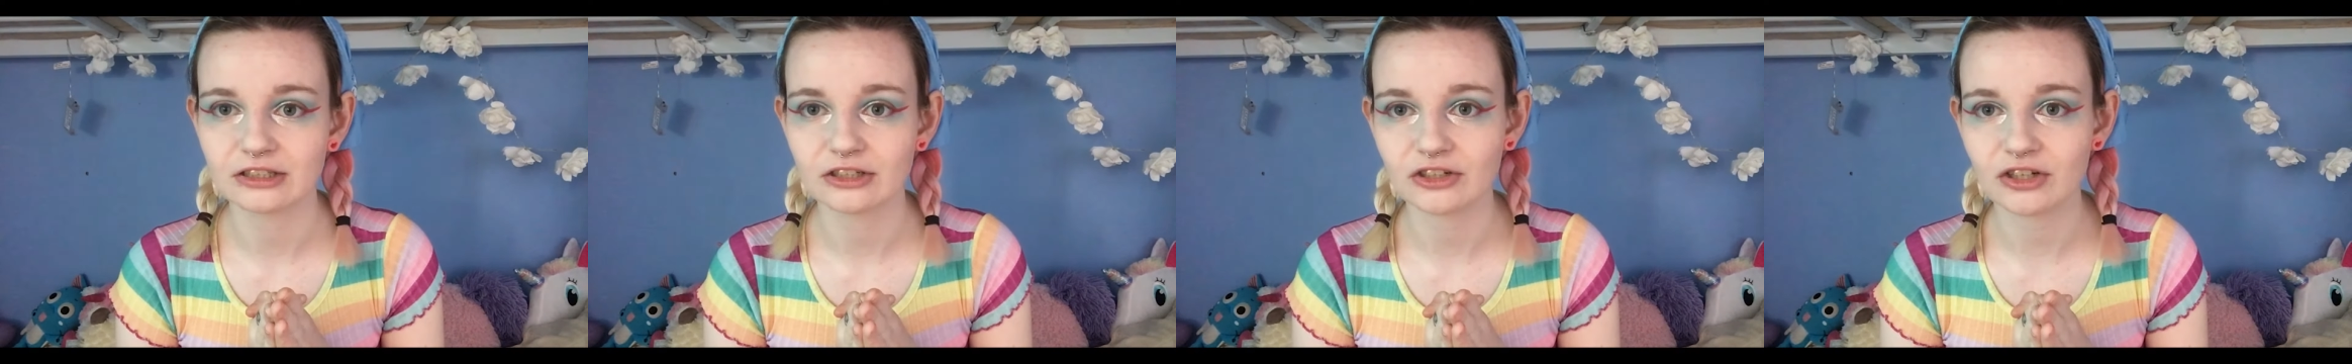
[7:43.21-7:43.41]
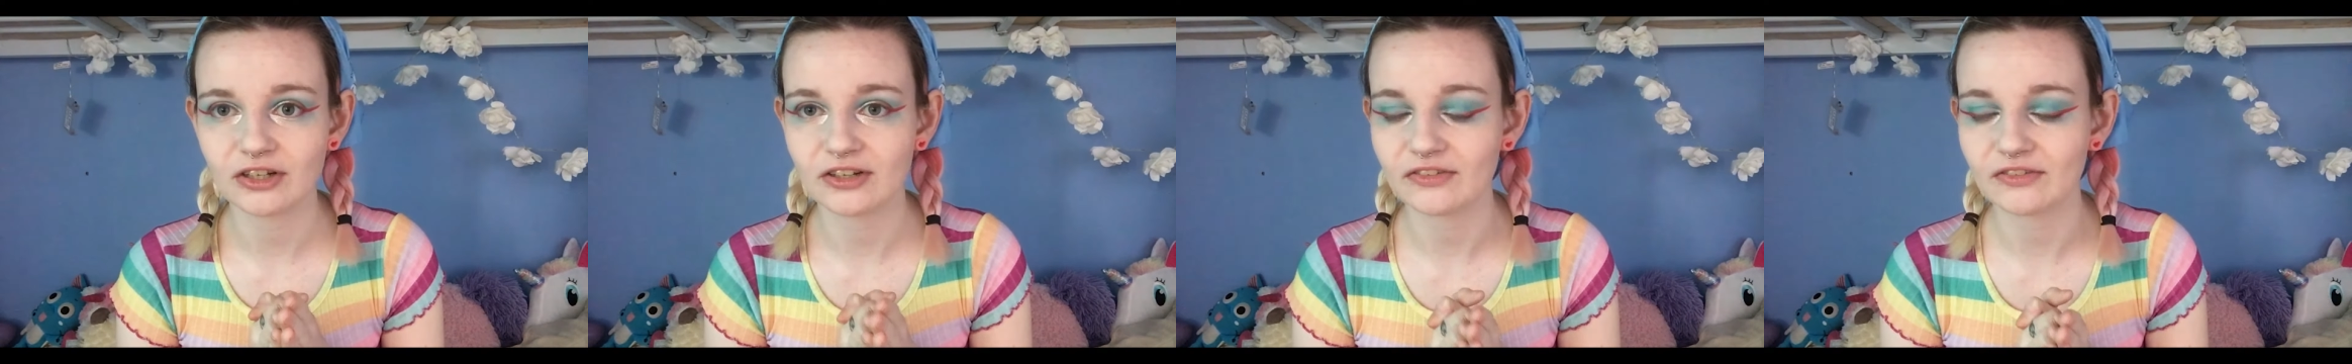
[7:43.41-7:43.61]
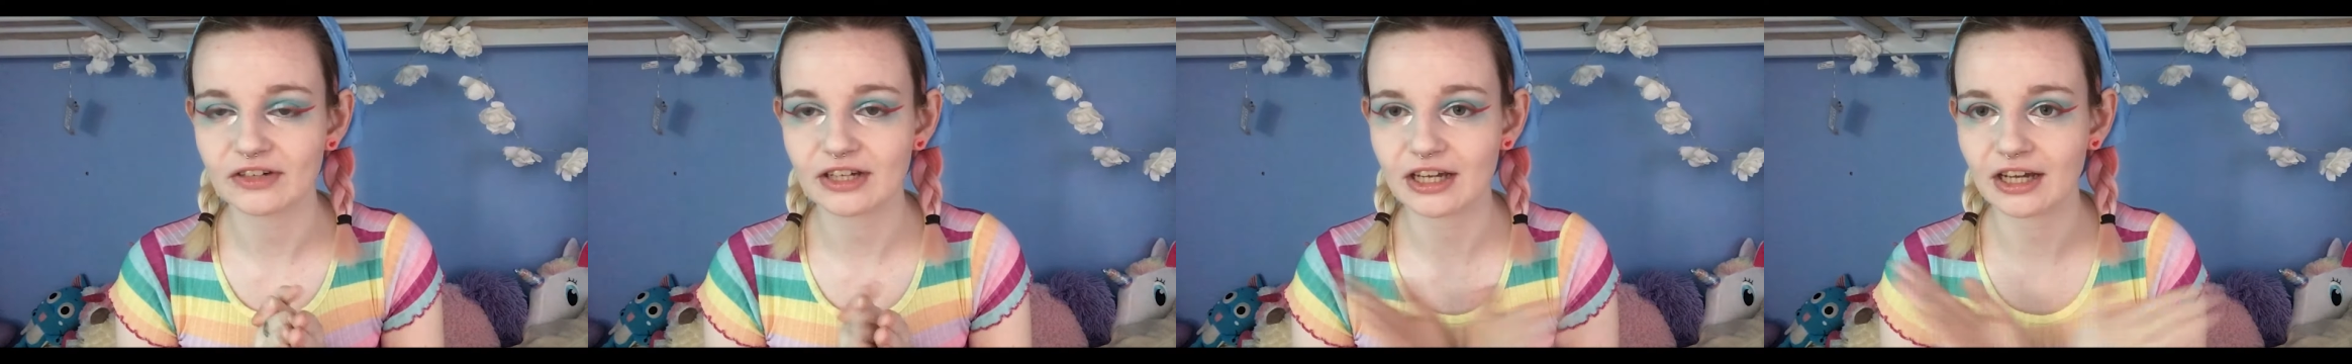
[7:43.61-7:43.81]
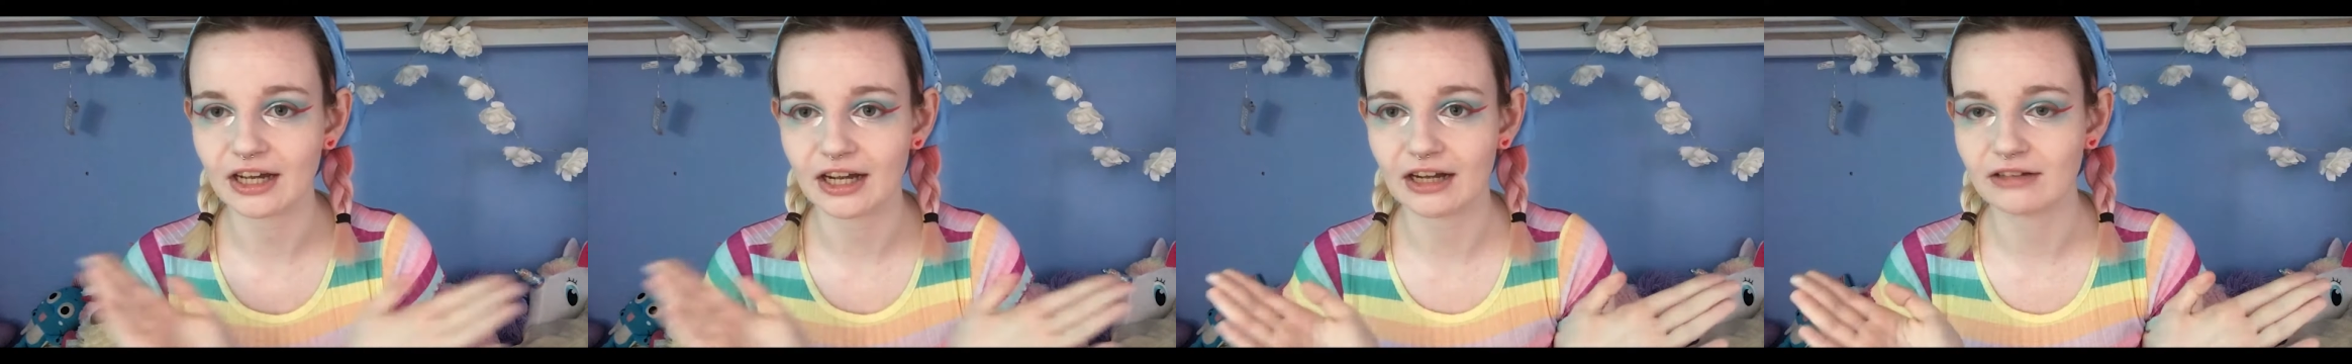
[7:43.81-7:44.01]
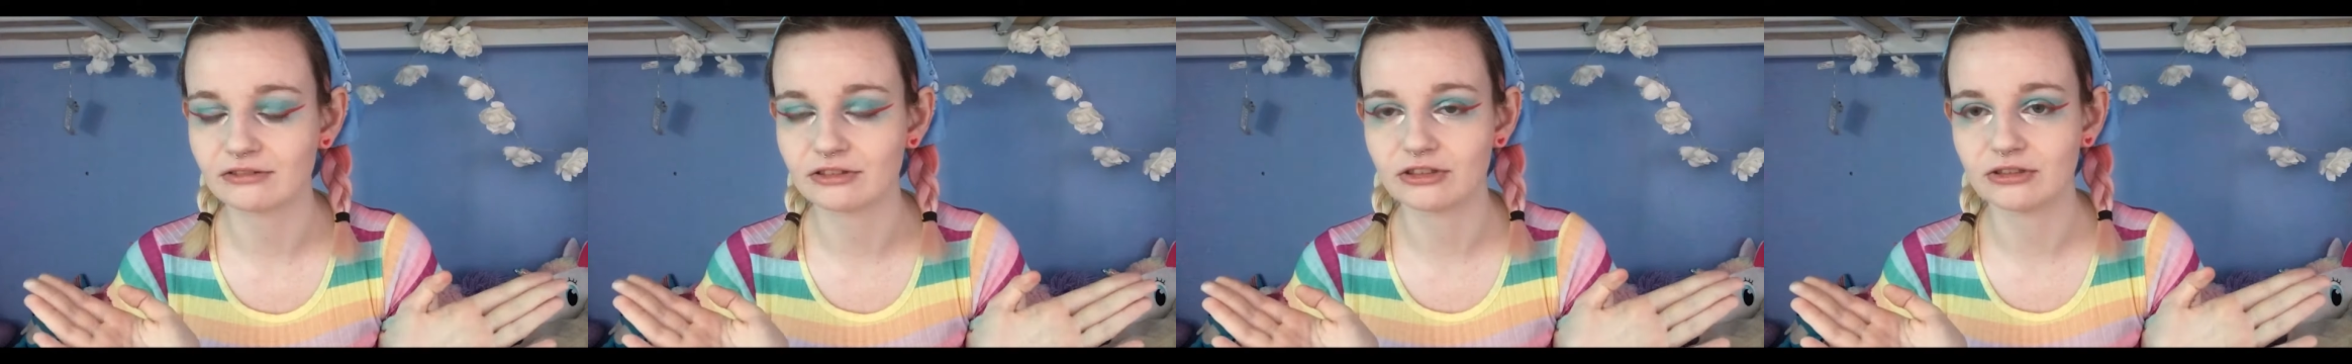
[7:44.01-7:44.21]
You just forget
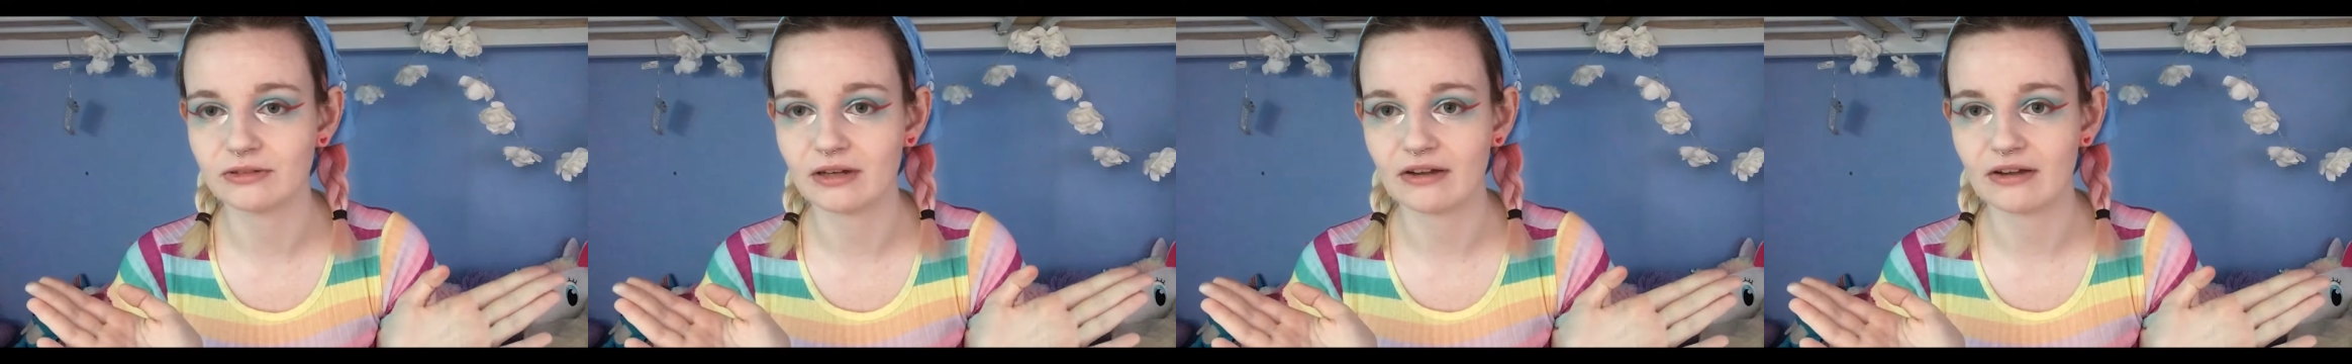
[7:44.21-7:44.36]
how to do